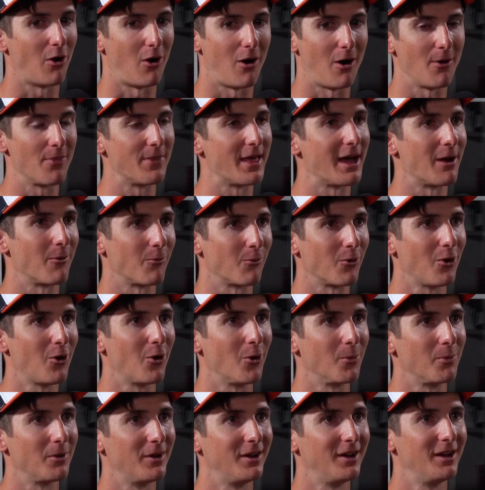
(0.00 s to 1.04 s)
on that
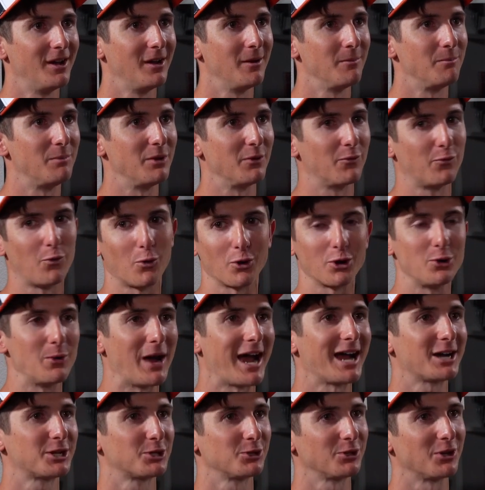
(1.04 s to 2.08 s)
rope. before you
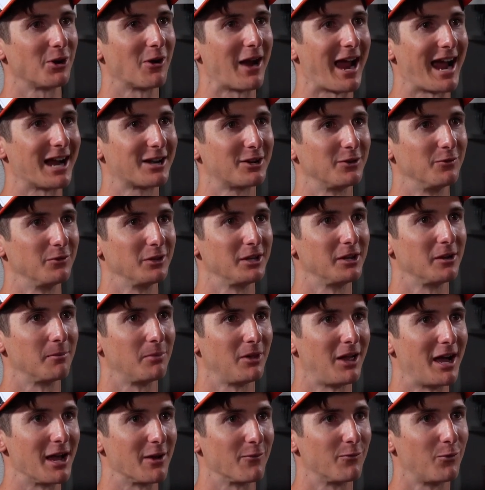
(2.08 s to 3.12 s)
actually are actively
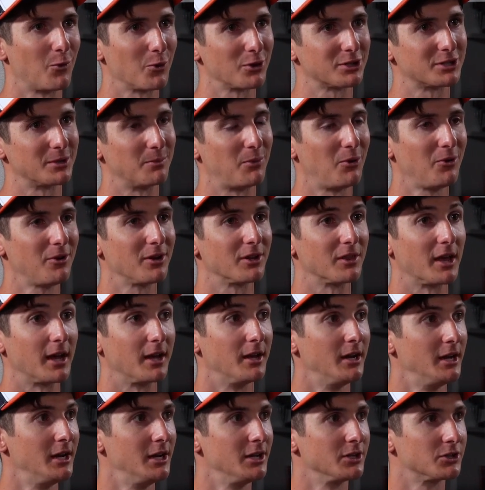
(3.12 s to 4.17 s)
applying force to pulling that.
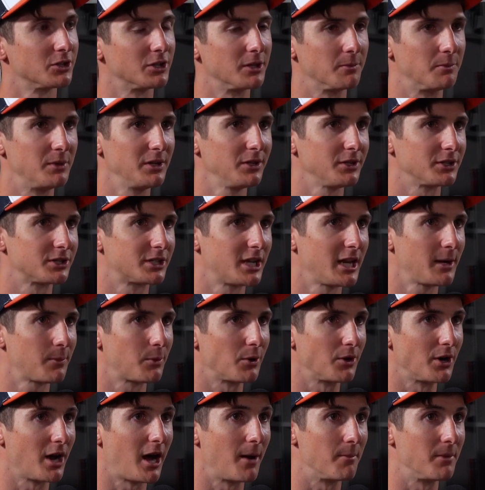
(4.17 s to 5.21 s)
So the Biela escaper
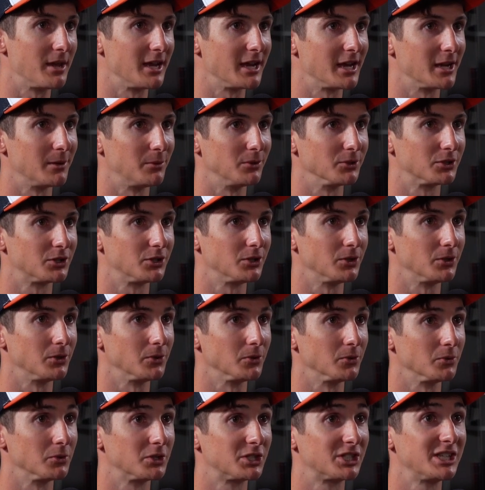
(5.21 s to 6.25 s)
not being able
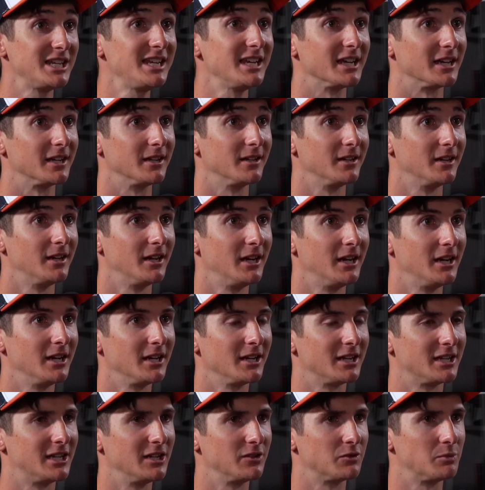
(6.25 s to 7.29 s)
to see it
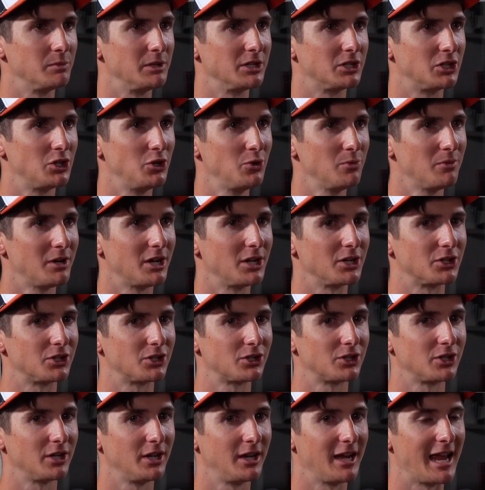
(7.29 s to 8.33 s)
gives me too
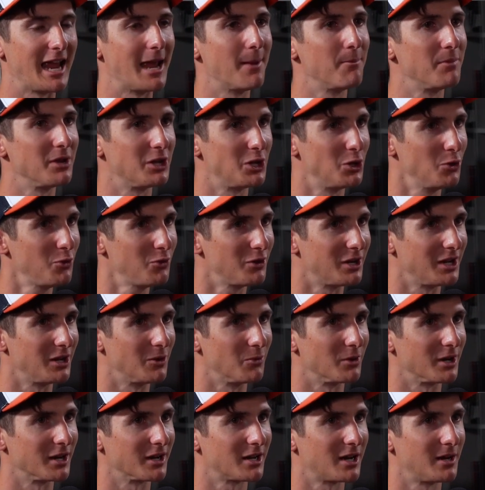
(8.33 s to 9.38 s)
much ambiguity
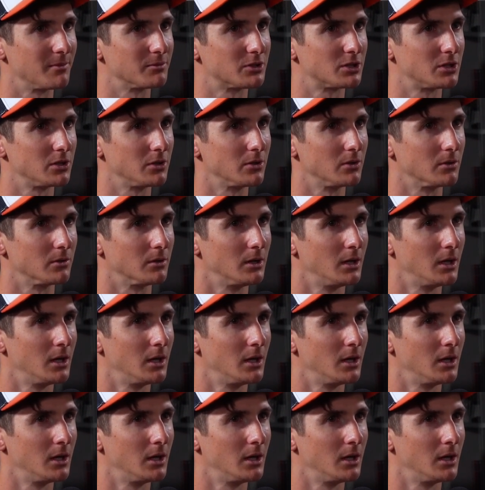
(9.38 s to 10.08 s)
when it comes to,